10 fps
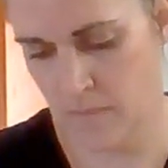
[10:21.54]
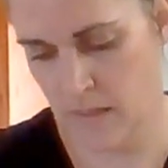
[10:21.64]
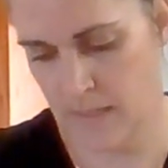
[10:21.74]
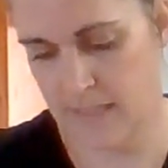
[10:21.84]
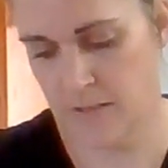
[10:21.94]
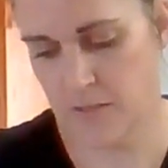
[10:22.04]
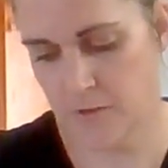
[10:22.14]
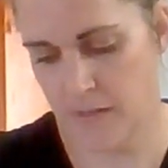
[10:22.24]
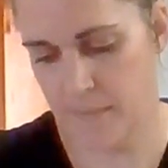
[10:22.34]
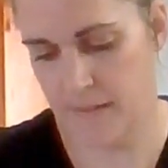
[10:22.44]
That's what's
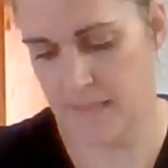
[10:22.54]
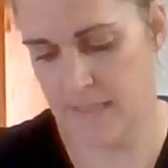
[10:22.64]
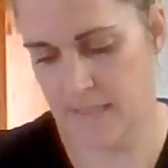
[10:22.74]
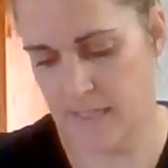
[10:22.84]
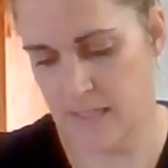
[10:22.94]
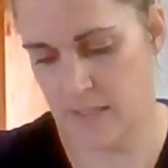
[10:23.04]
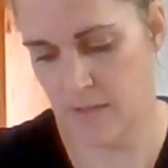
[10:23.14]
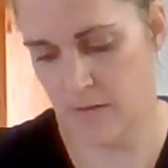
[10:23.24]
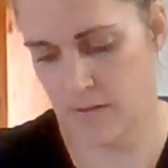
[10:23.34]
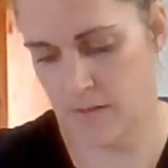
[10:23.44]
great about these stickies
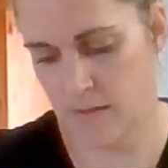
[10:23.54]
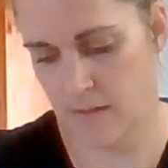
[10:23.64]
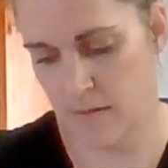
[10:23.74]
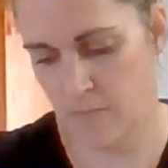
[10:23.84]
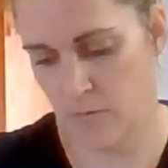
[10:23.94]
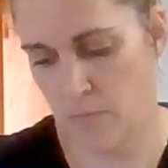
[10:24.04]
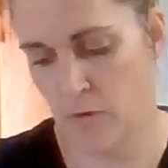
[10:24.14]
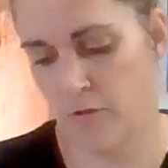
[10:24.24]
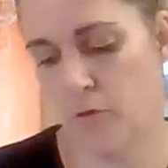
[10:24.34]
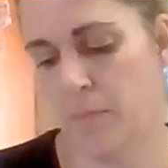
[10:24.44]
too, is you can remove
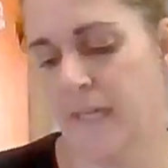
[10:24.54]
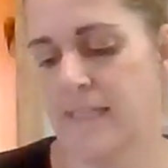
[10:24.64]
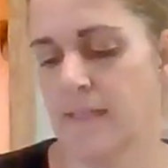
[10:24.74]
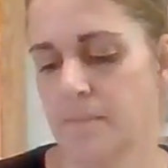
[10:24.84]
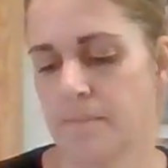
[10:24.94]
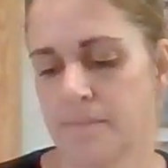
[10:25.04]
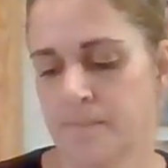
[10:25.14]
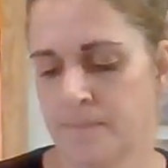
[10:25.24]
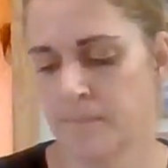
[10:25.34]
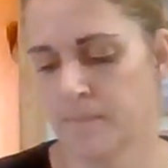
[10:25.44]
and replace them.
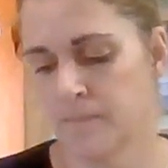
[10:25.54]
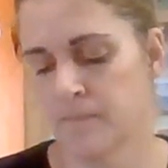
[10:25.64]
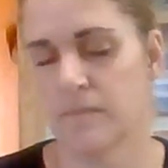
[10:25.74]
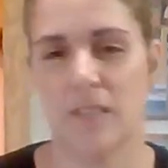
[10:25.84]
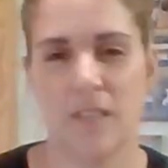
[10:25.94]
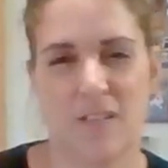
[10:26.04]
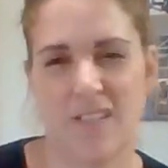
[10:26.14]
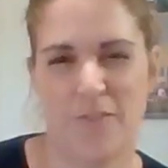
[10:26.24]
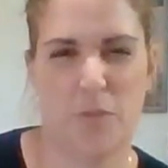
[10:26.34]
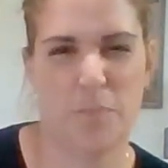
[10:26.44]
You know,
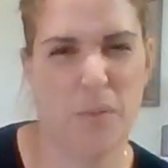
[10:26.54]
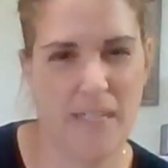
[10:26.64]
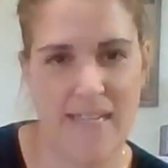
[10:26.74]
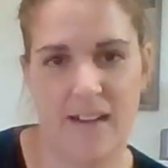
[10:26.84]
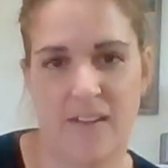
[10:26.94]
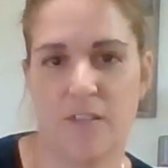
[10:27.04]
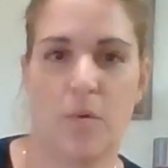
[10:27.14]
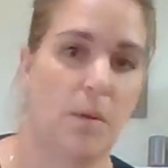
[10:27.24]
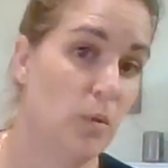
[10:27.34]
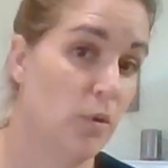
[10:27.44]
if you put it down, you
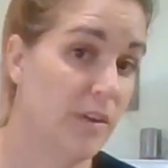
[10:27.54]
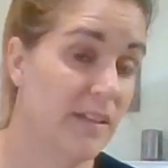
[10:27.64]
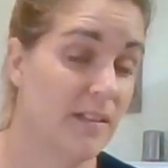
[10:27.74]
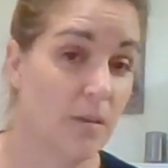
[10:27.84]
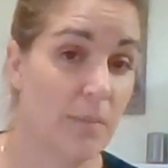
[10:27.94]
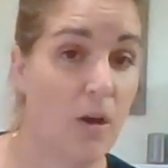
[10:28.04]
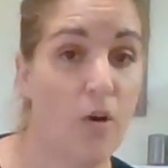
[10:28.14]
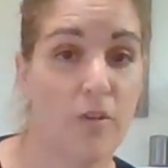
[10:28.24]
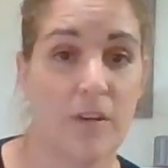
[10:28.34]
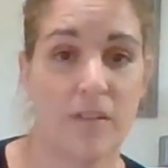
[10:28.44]
want to move it a little bit
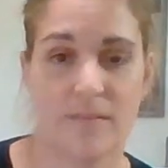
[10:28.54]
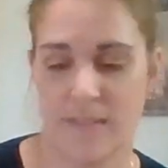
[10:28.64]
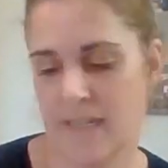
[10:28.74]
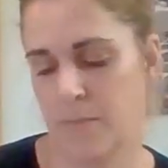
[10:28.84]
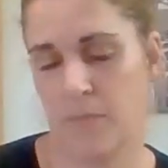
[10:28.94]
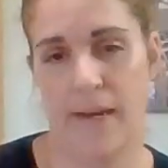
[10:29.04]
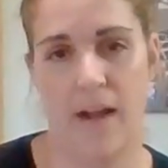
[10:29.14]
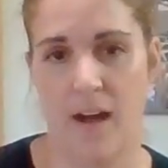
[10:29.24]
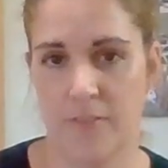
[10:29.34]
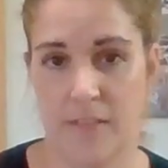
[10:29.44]
over, they come right
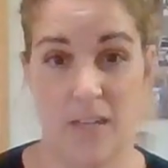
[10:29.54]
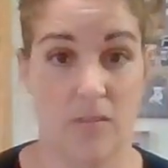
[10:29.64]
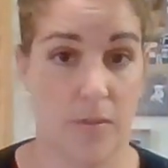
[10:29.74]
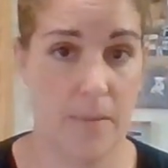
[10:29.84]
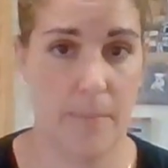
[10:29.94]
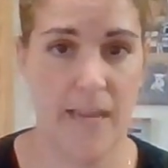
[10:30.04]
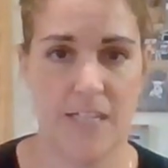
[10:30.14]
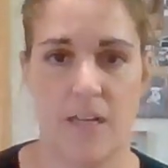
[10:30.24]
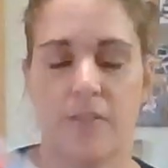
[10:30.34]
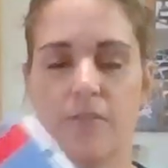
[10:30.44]
off and they don't rip the page
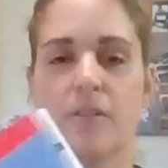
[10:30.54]
off.